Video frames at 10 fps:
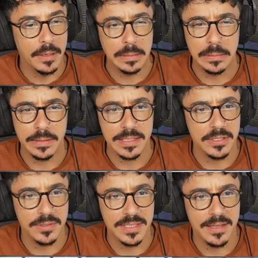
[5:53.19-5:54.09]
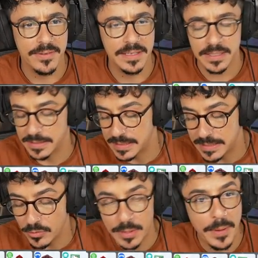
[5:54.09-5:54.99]
Oh, that's not safe, Aiden. Is it
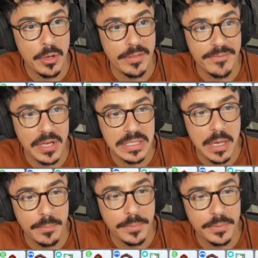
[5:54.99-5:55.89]
still going to poke out the fucking top?